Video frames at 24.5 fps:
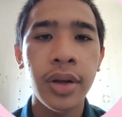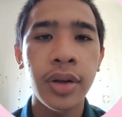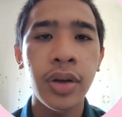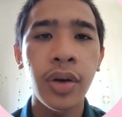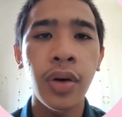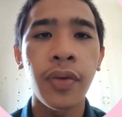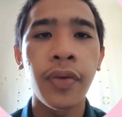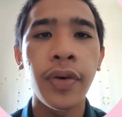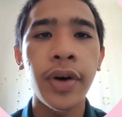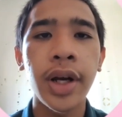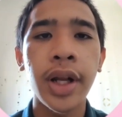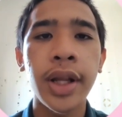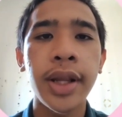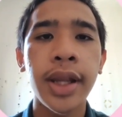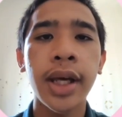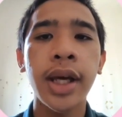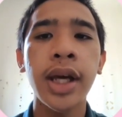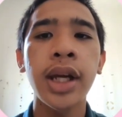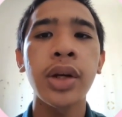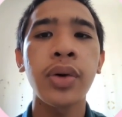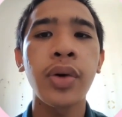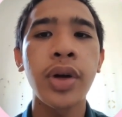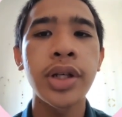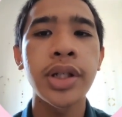So for the
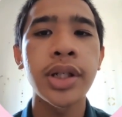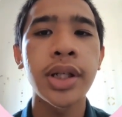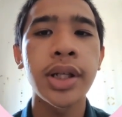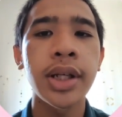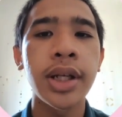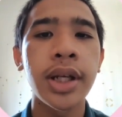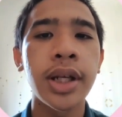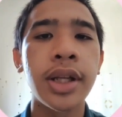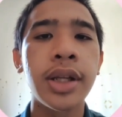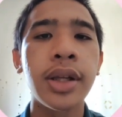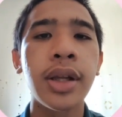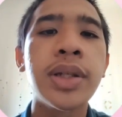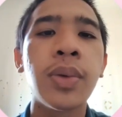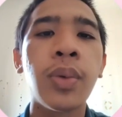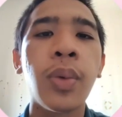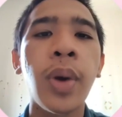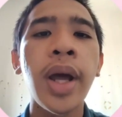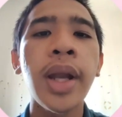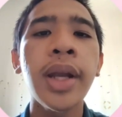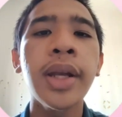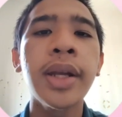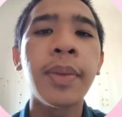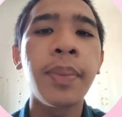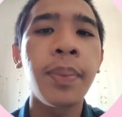second question is
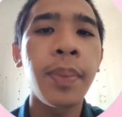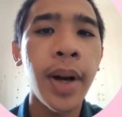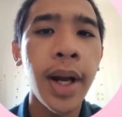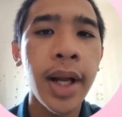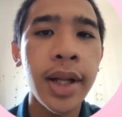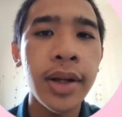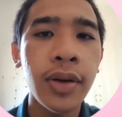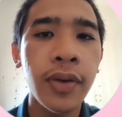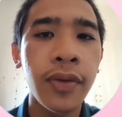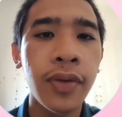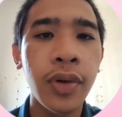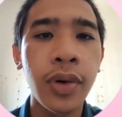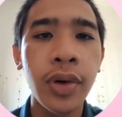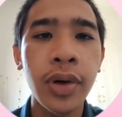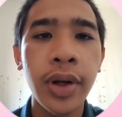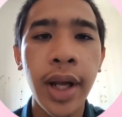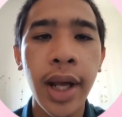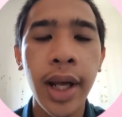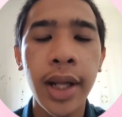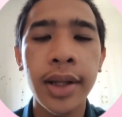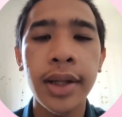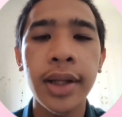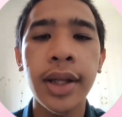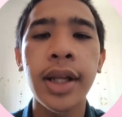when the price of good
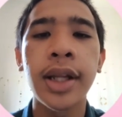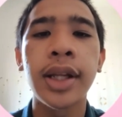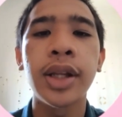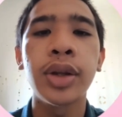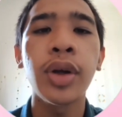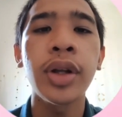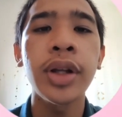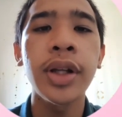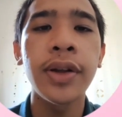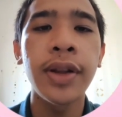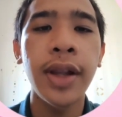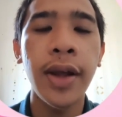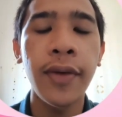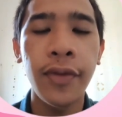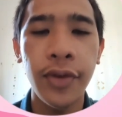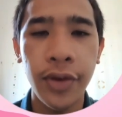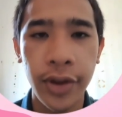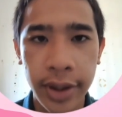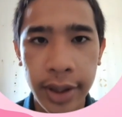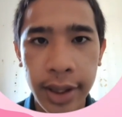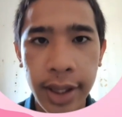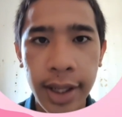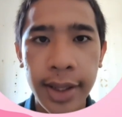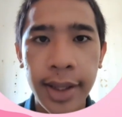X is 27
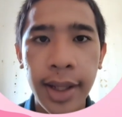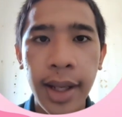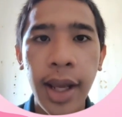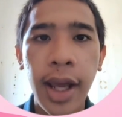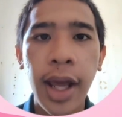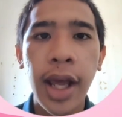ringgit,